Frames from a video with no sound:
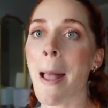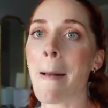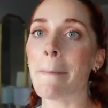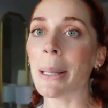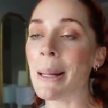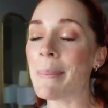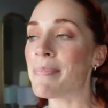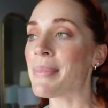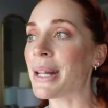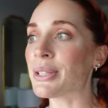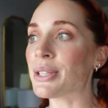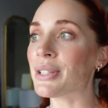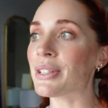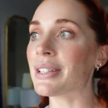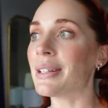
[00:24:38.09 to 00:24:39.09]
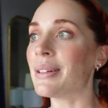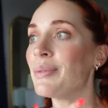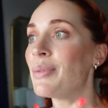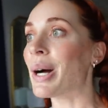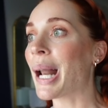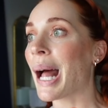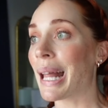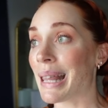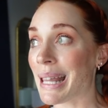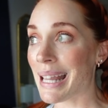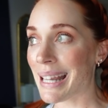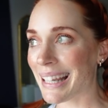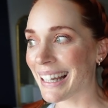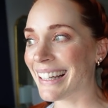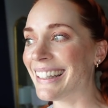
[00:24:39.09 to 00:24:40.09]
but that's just what I
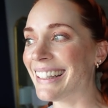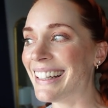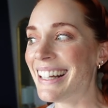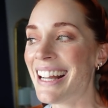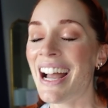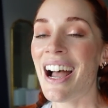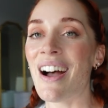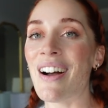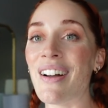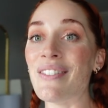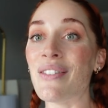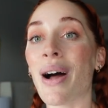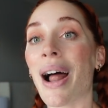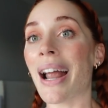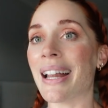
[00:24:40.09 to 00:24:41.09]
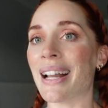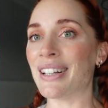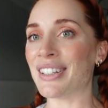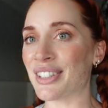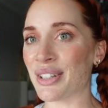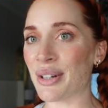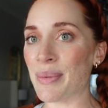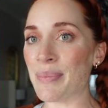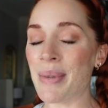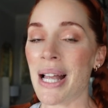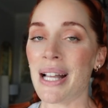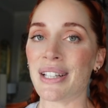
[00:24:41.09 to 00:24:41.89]
think and what I can assume.